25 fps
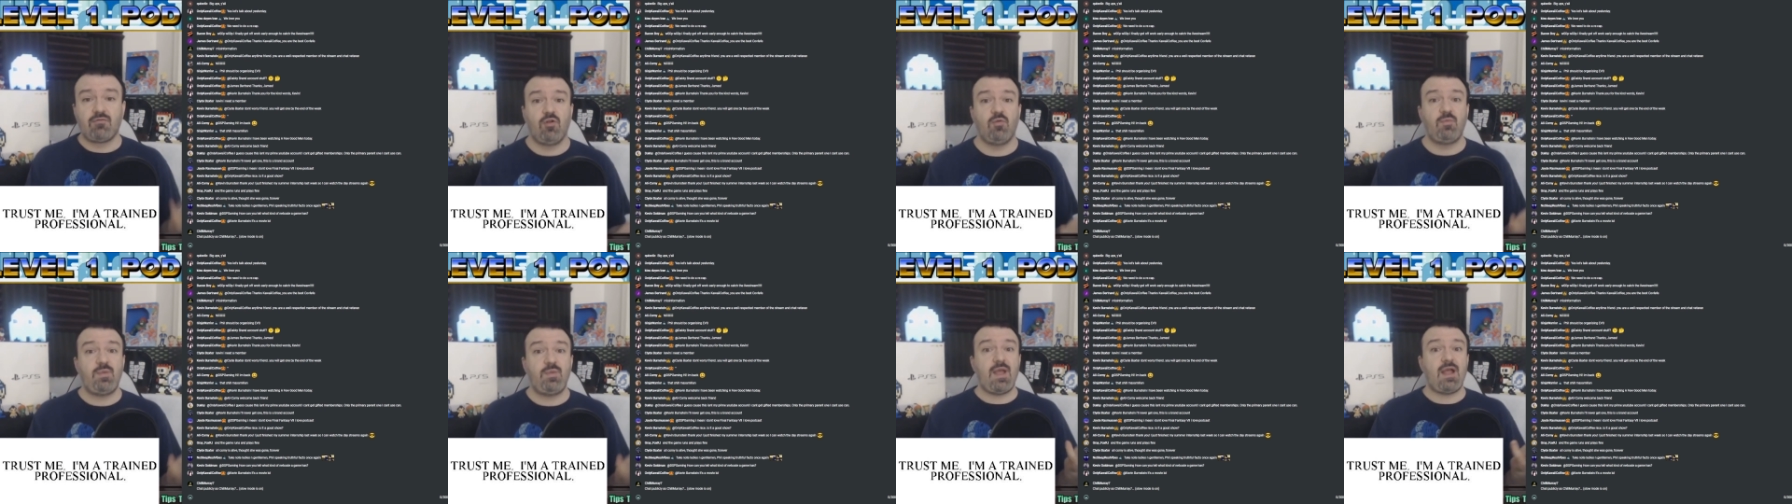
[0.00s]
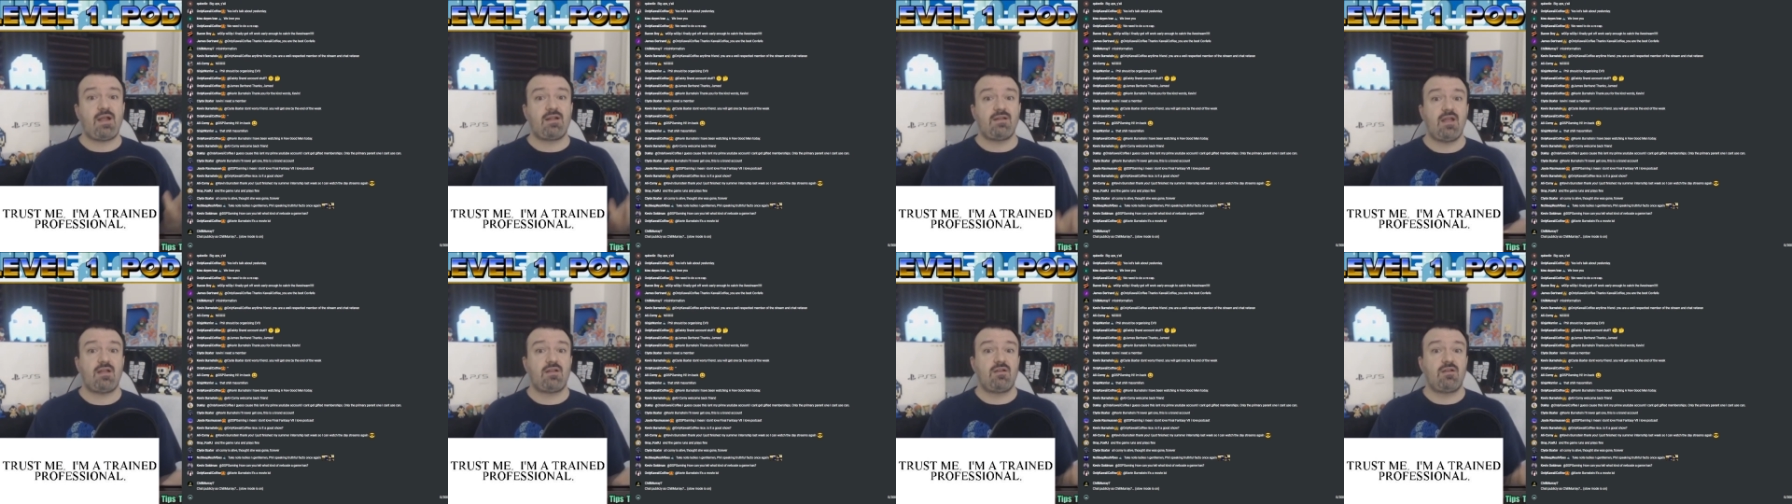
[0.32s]

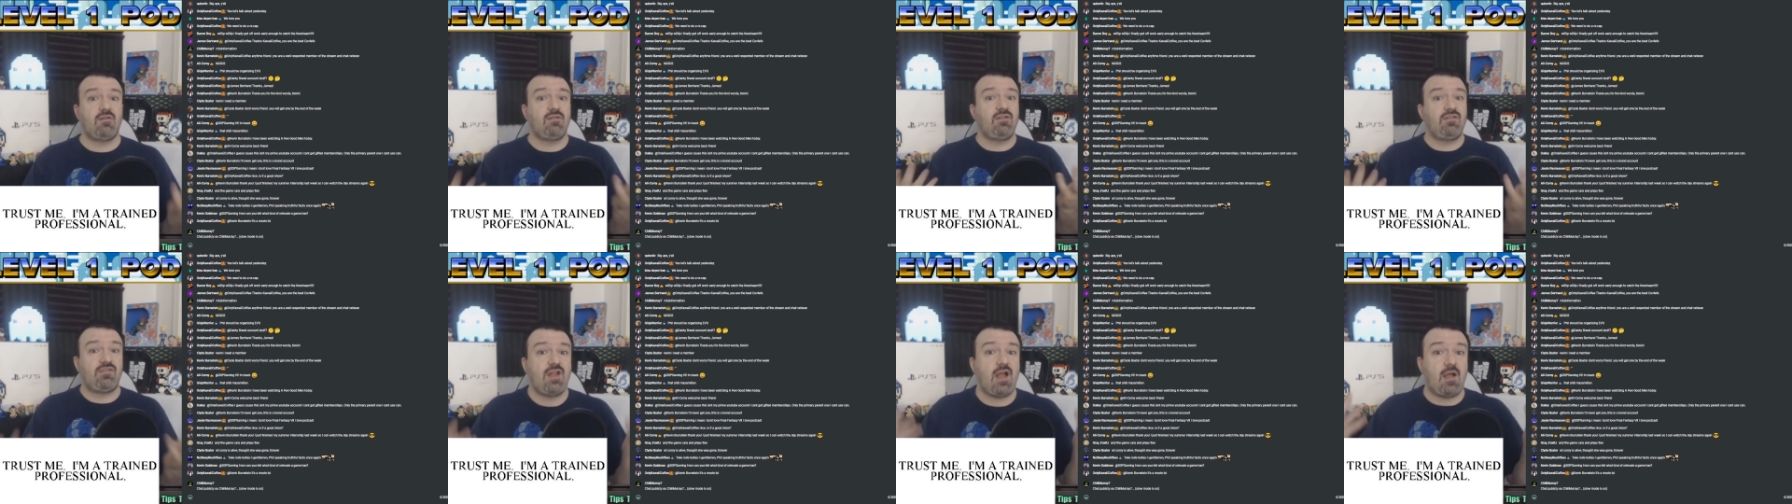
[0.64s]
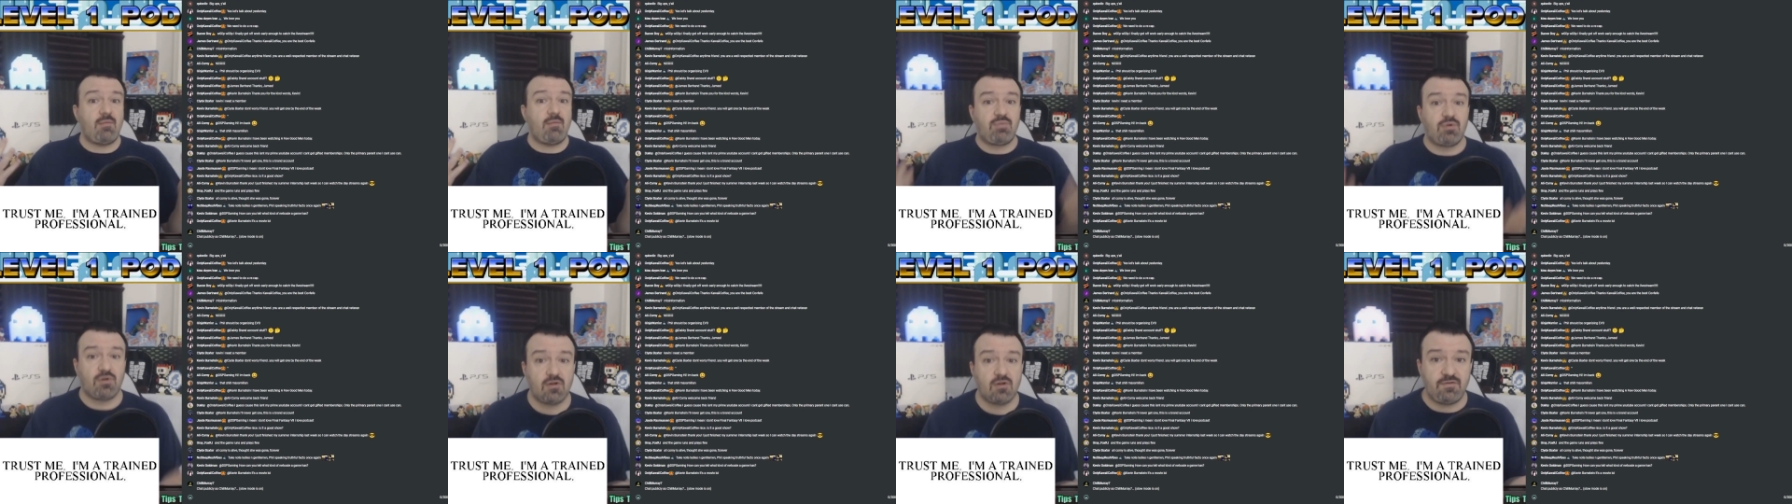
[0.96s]
rollback netcode is
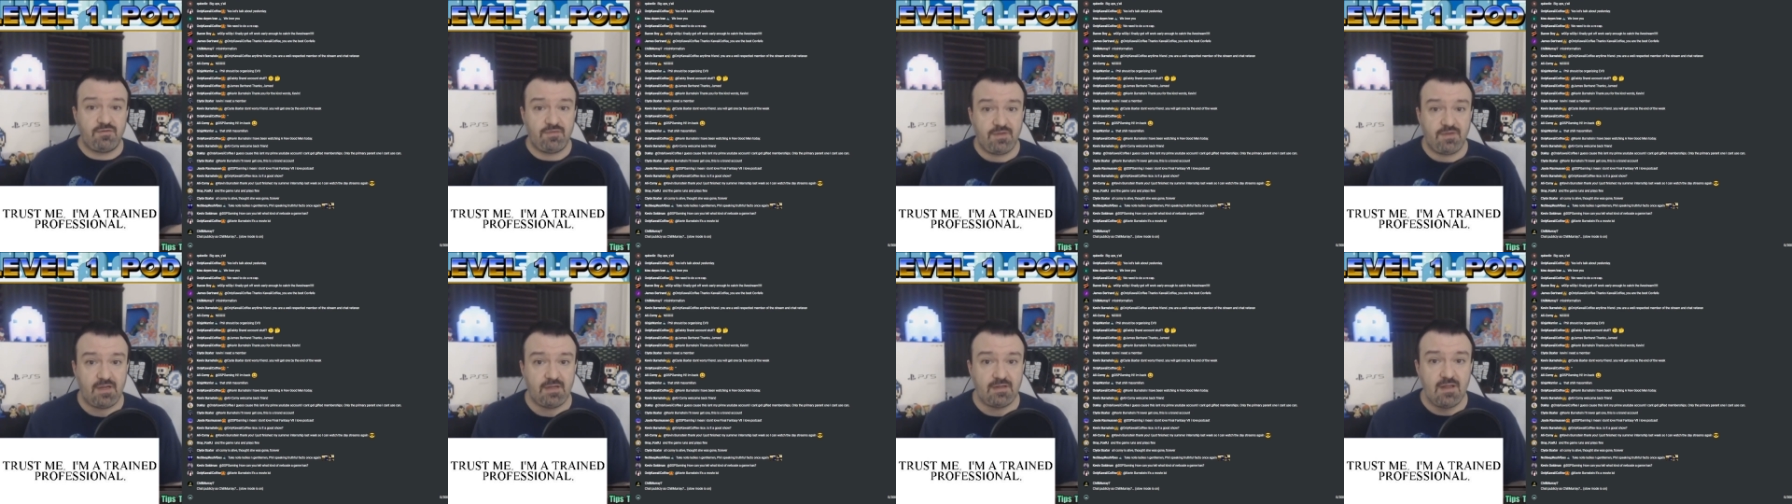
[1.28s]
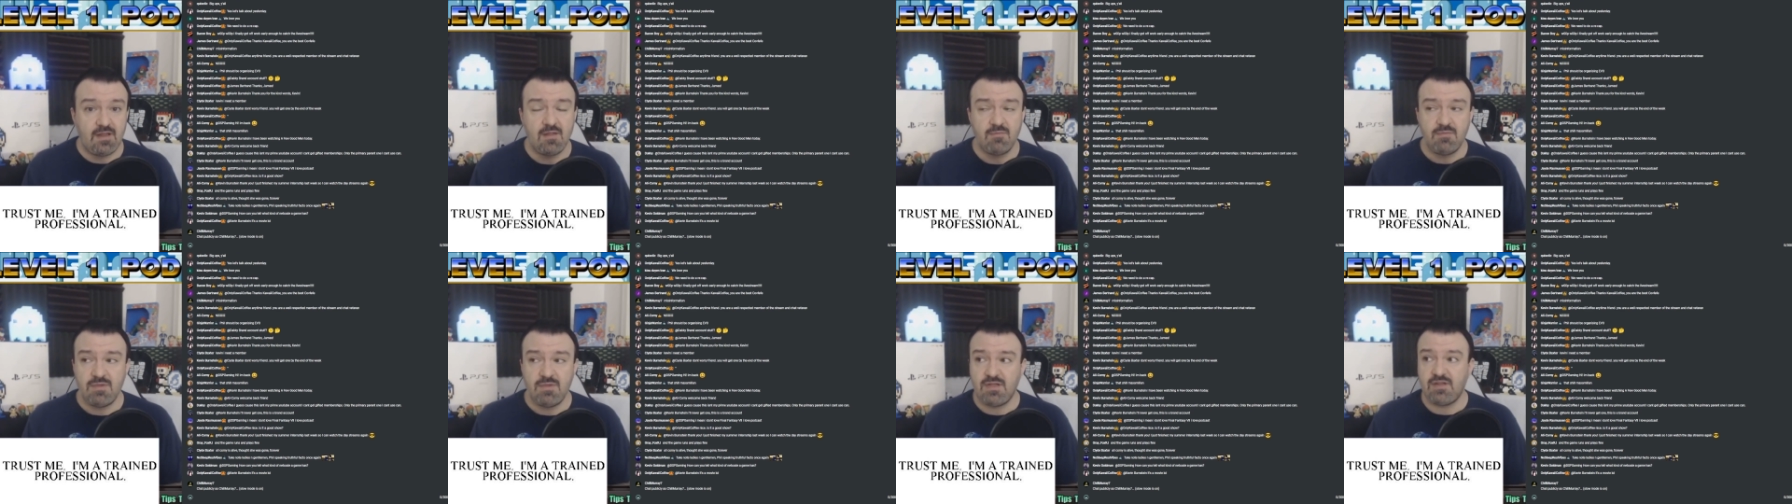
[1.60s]
not perfect,